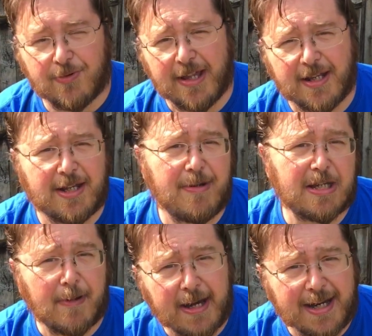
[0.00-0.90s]
weather to be
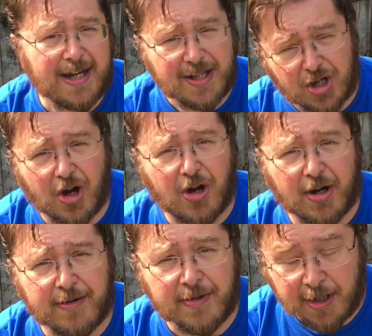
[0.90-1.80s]
spending in the
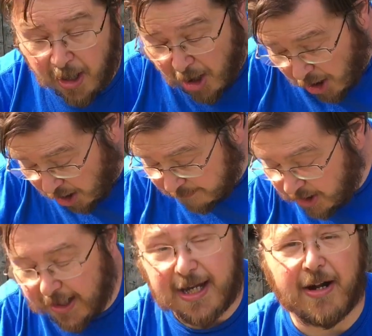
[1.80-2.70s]
garden. I'm
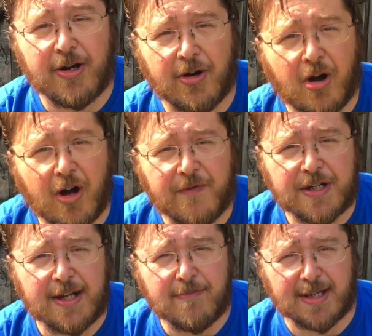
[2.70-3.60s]
going to carry on
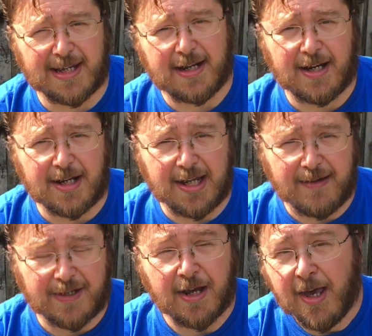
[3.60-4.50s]
harvesting my salad
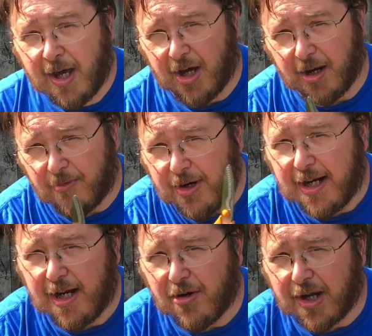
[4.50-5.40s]
leaves, and I'm
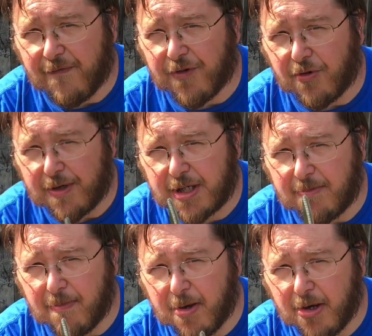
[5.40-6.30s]
really looking forward to
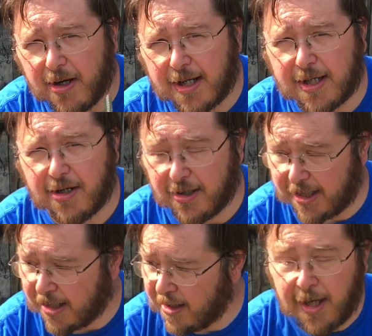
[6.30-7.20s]
my burger
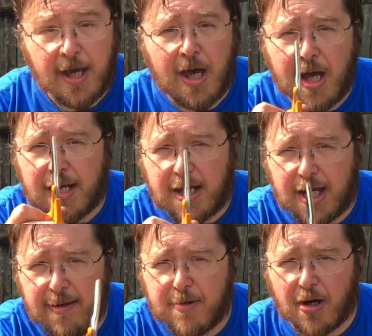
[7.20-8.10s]
tonight.
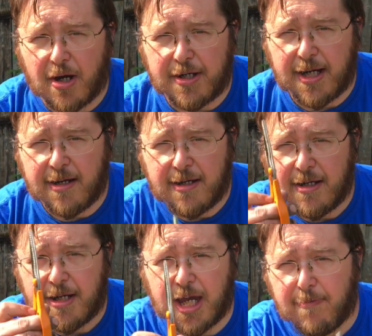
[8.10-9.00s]
Keep gardening,
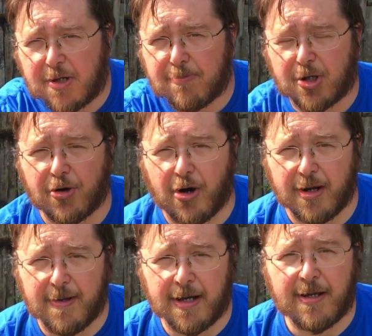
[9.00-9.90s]
keep
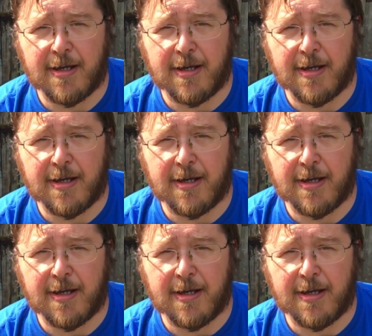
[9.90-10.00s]
subscribing,